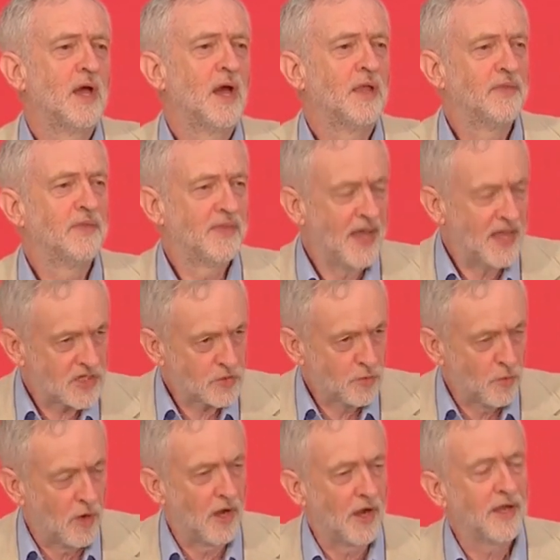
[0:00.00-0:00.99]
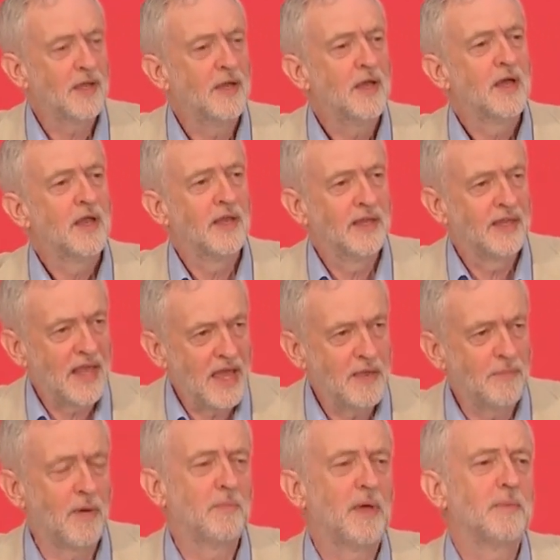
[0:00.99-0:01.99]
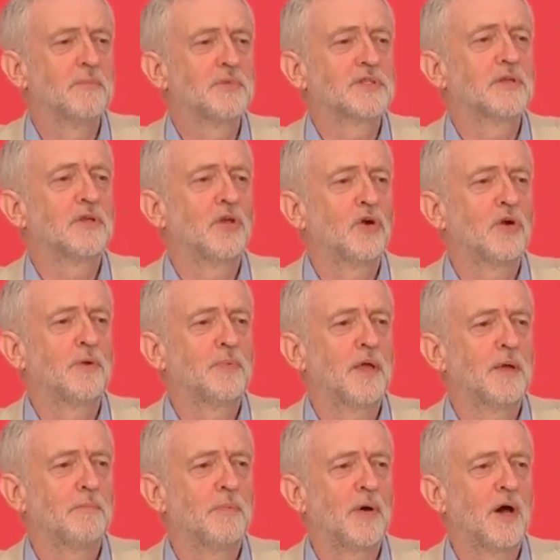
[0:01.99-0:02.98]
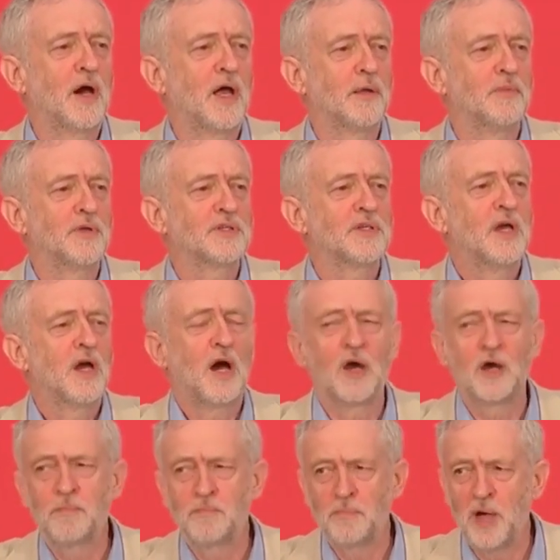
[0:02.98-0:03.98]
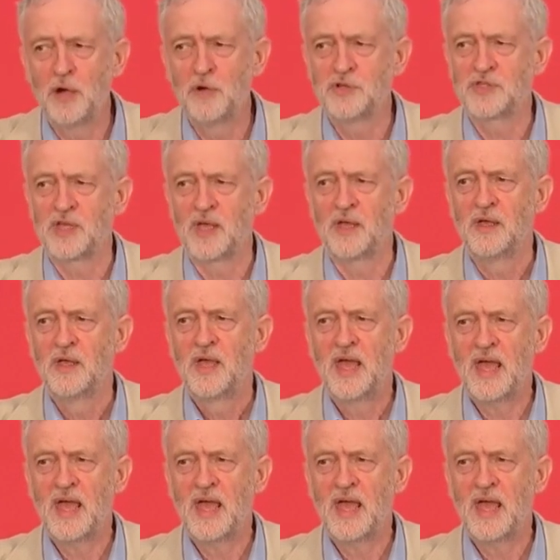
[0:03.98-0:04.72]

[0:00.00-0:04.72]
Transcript: And that's why Labour members of the European Parliament are opposing